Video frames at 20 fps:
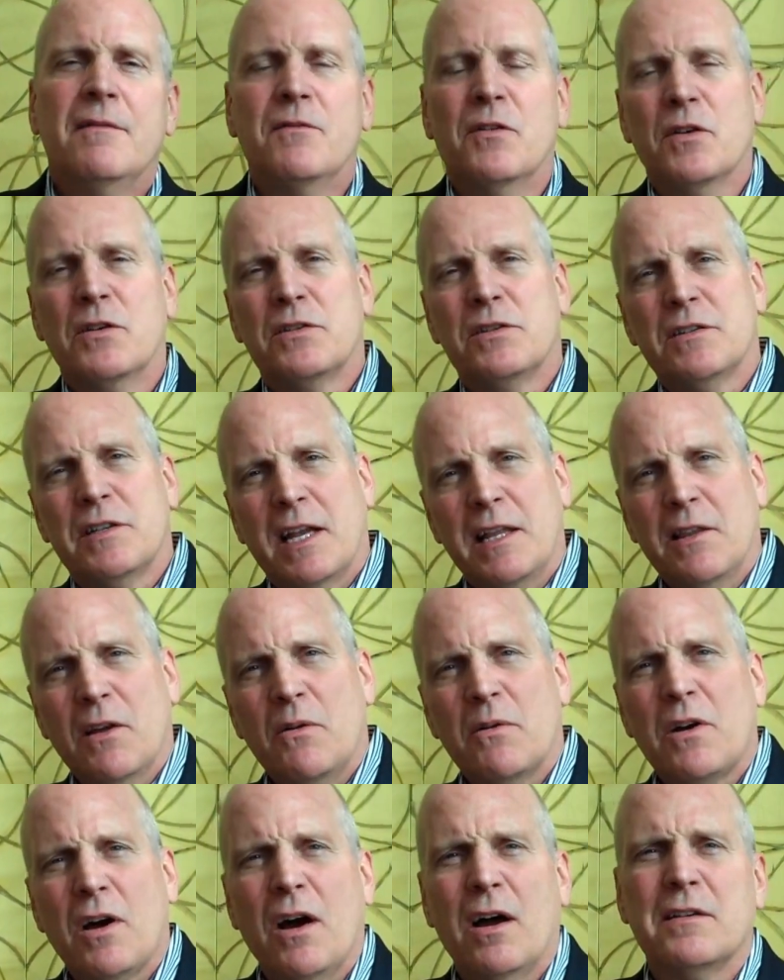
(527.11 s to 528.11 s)
versus a
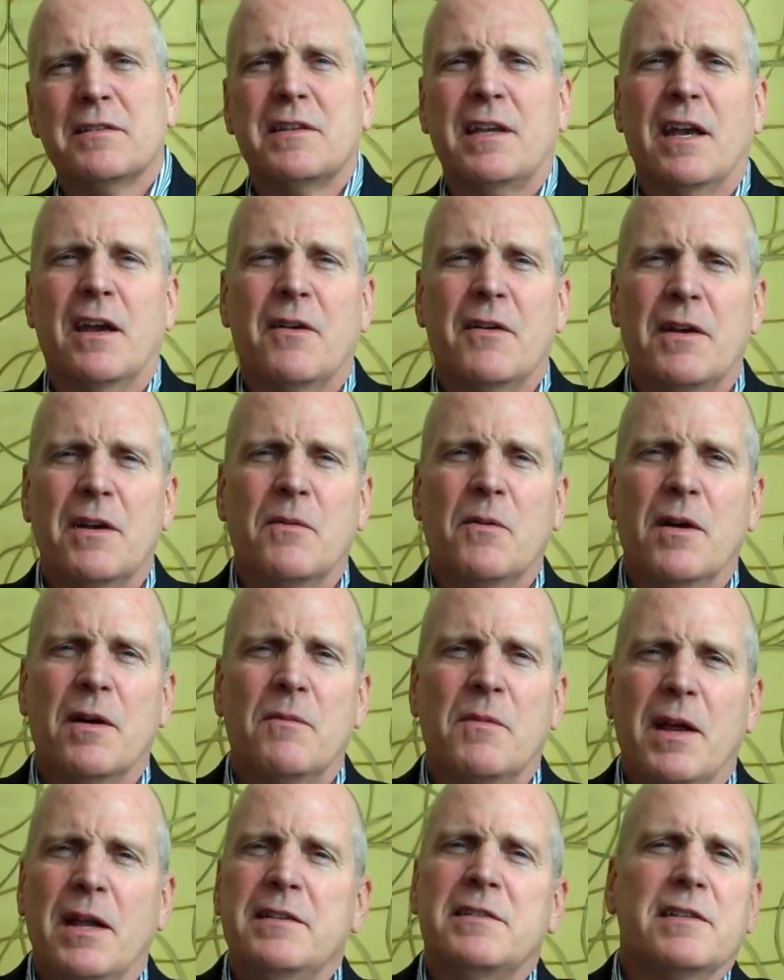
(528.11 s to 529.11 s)
low-cost carrier
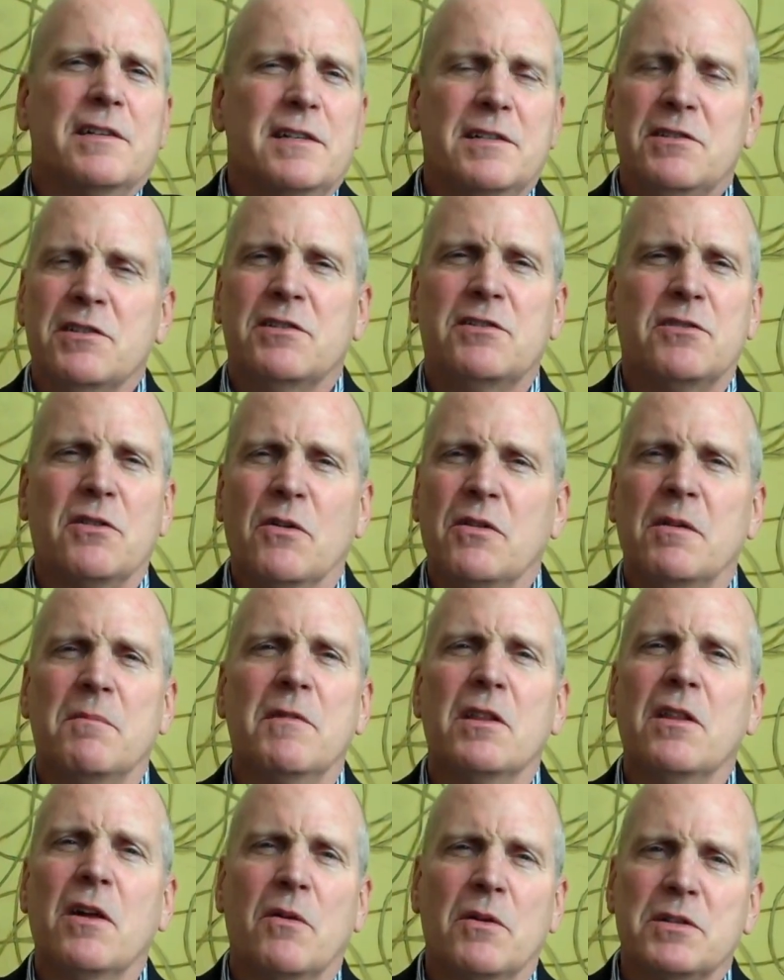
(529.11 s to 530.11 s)
where basically just show them
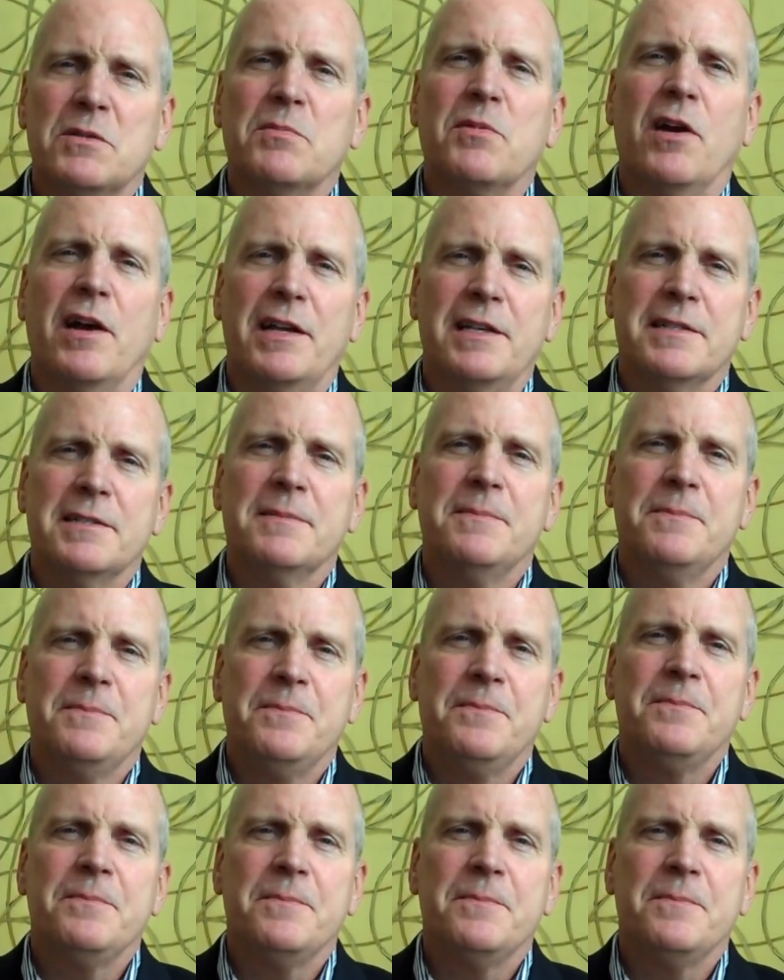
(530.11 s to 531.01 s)
the lowest price.